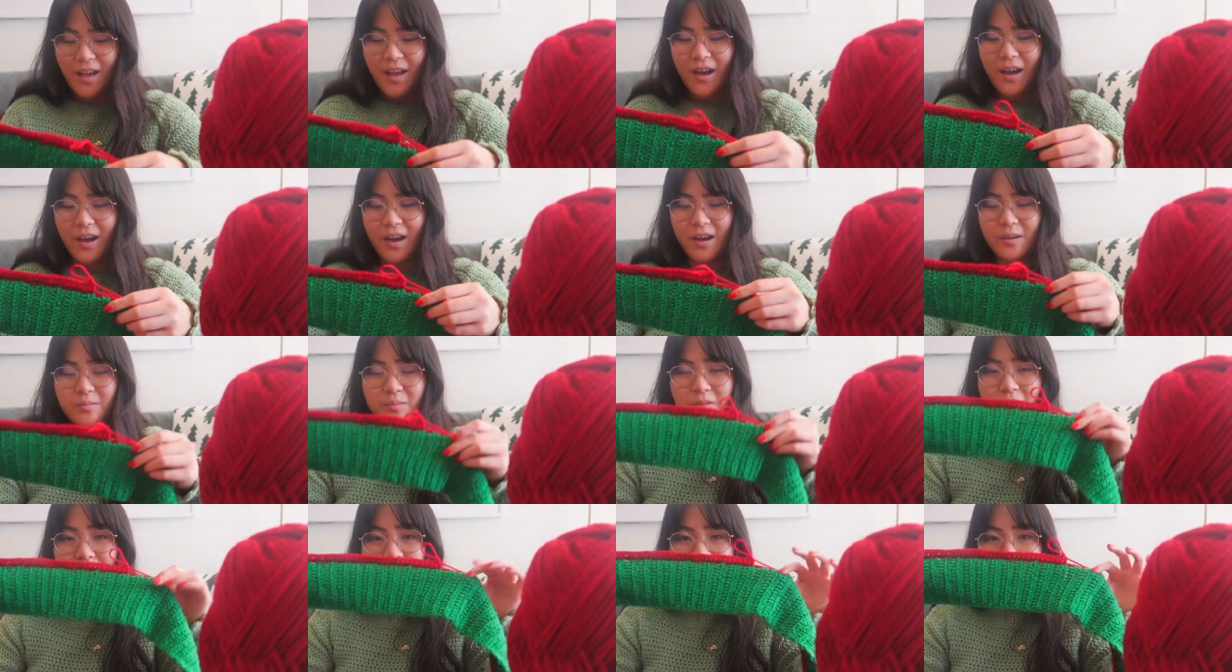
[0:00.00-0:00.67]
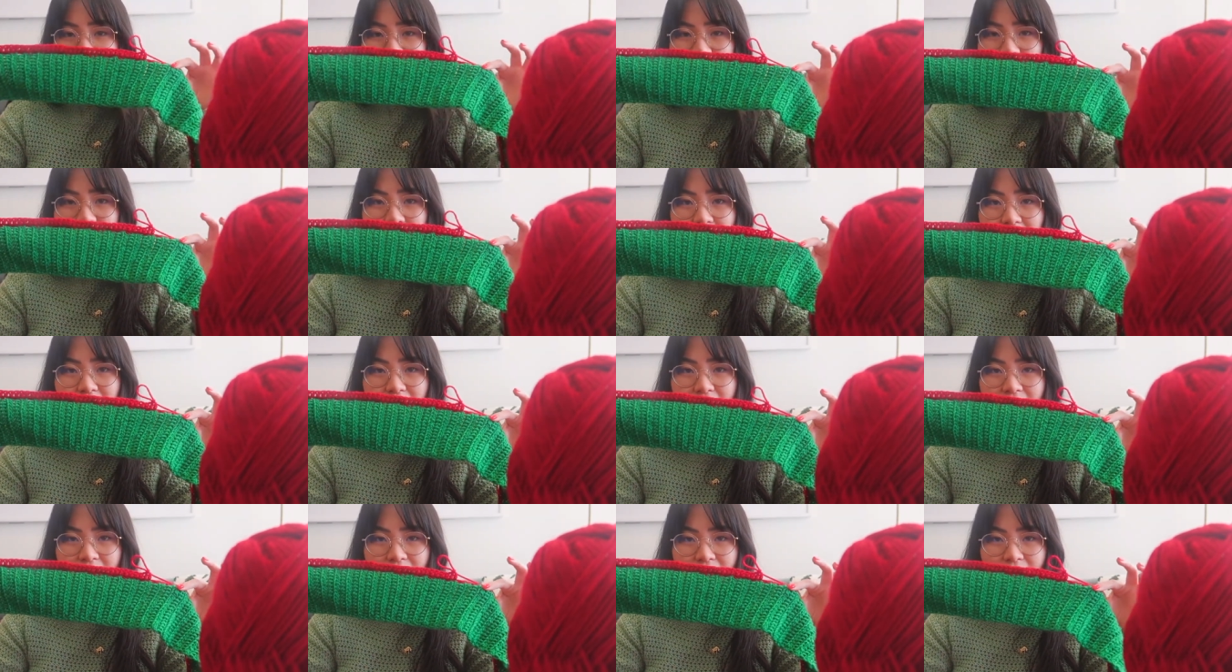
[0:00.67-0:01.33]
Um, so yeah, that's what
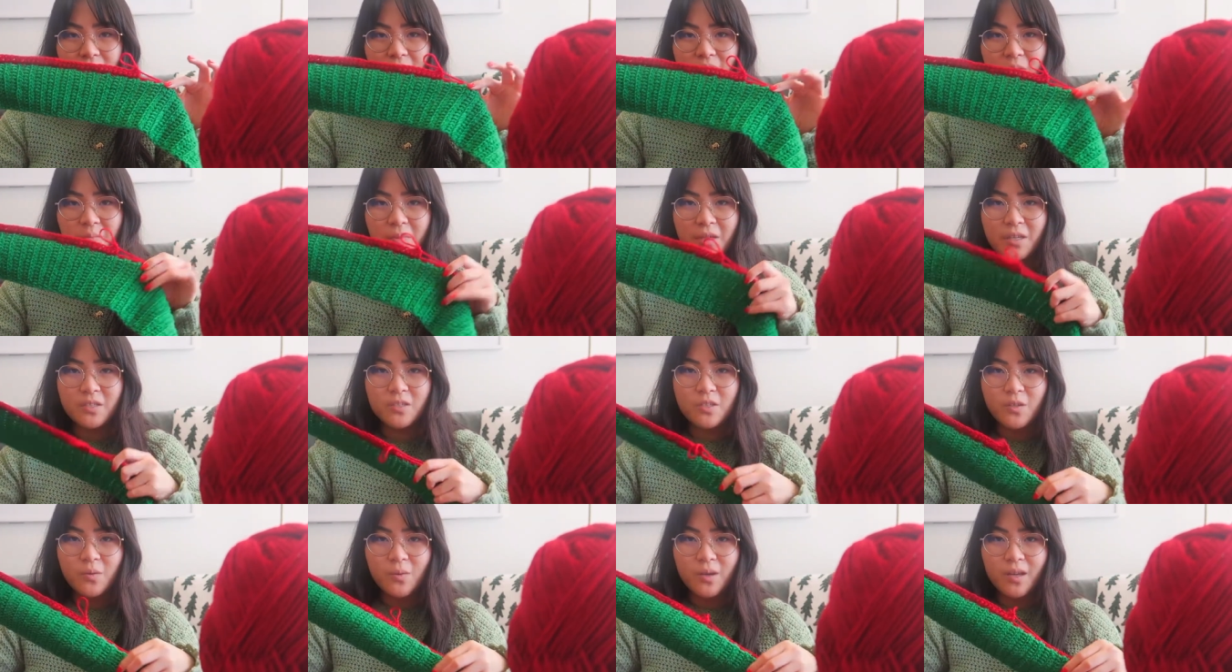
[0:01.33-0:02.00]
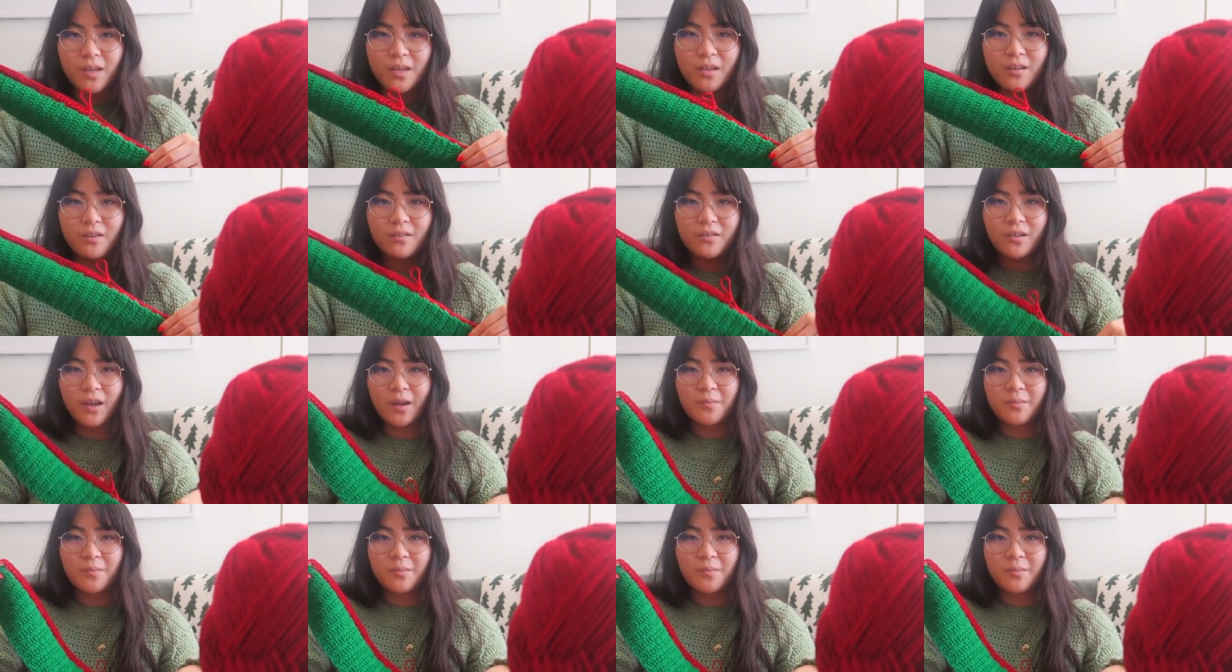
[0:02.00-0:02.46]
we're gonna be doing.